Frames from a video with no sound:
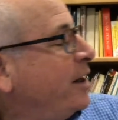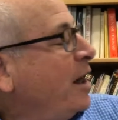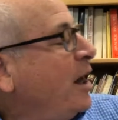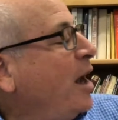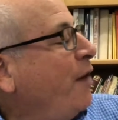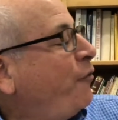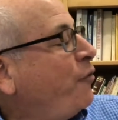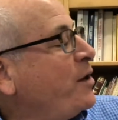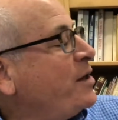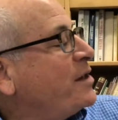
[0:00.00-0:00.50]

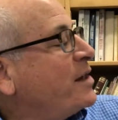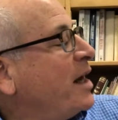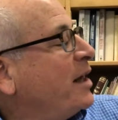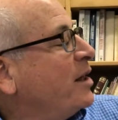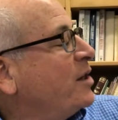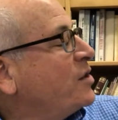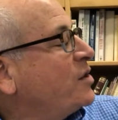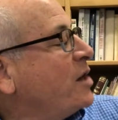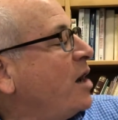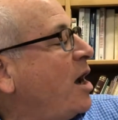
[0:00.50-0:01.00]
If we sing
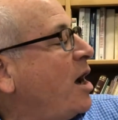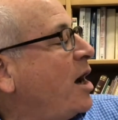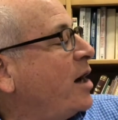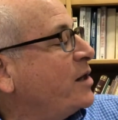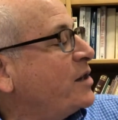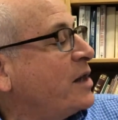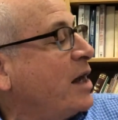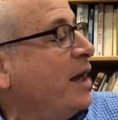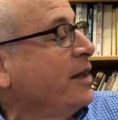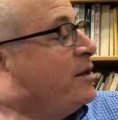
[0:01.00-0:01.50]
the
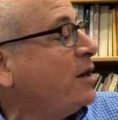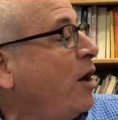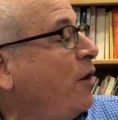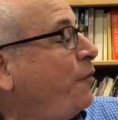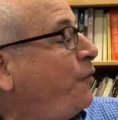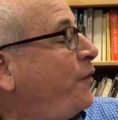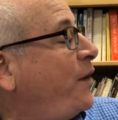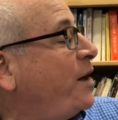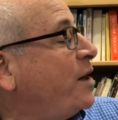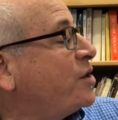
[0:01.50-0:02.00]
songs and don't
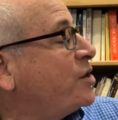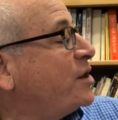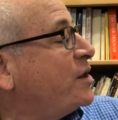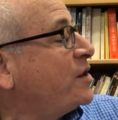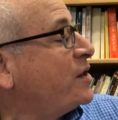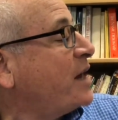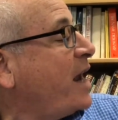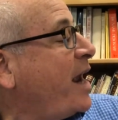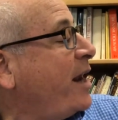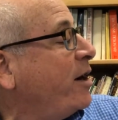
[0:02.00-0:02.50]
finish the
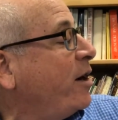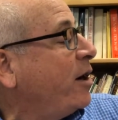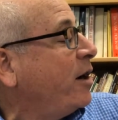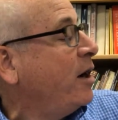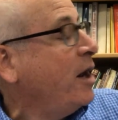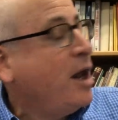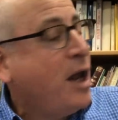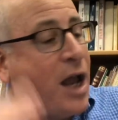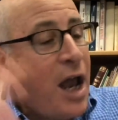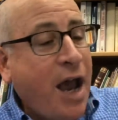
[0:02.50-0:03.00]

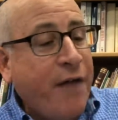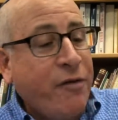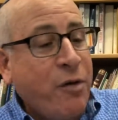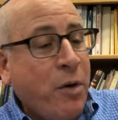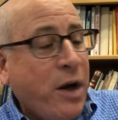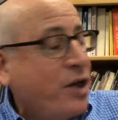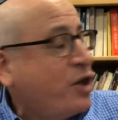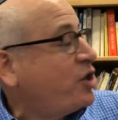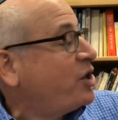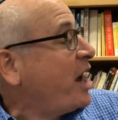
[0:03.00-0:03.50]
Seder,
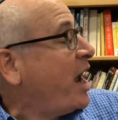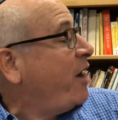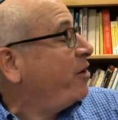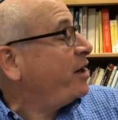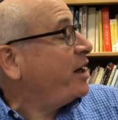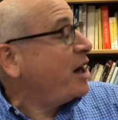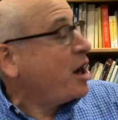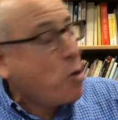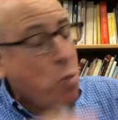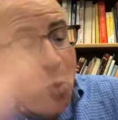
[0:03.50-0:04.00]
everyone
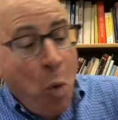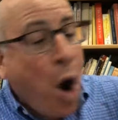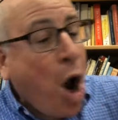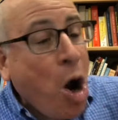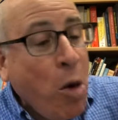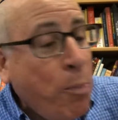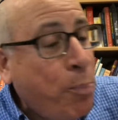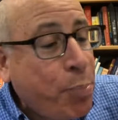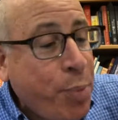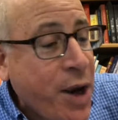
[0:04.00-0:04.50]
shouted, it
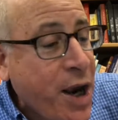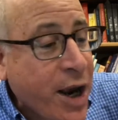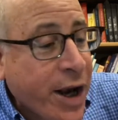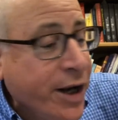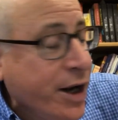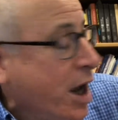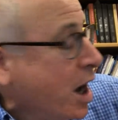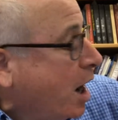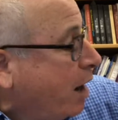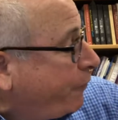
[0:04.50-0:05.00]
won't be
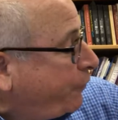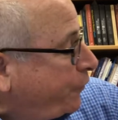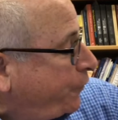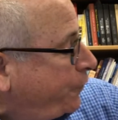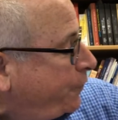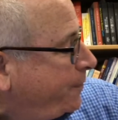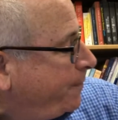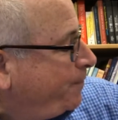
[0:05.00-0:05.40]
enough.